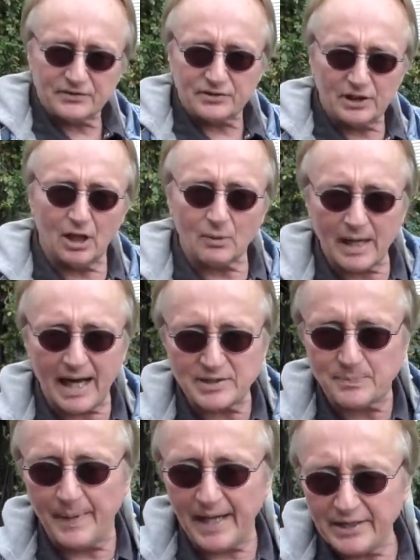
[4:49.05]
still
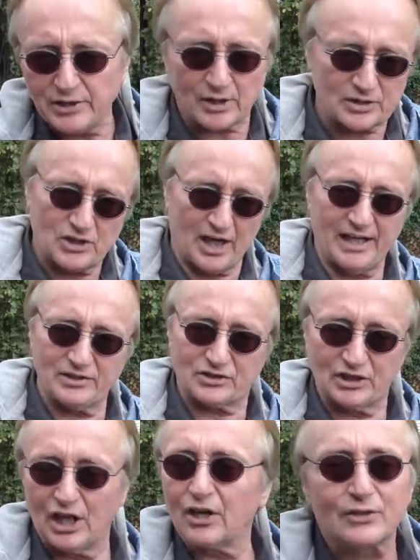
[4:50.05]
rides bad, you can change
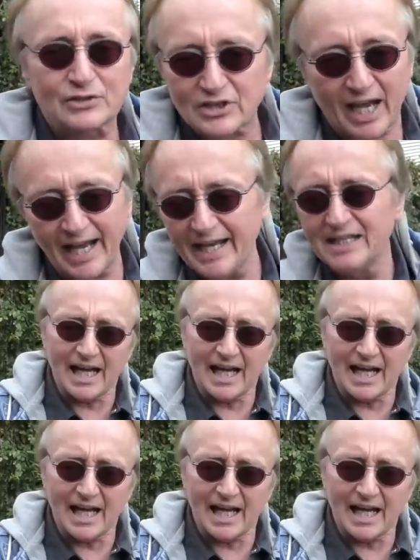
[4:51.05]
the other side.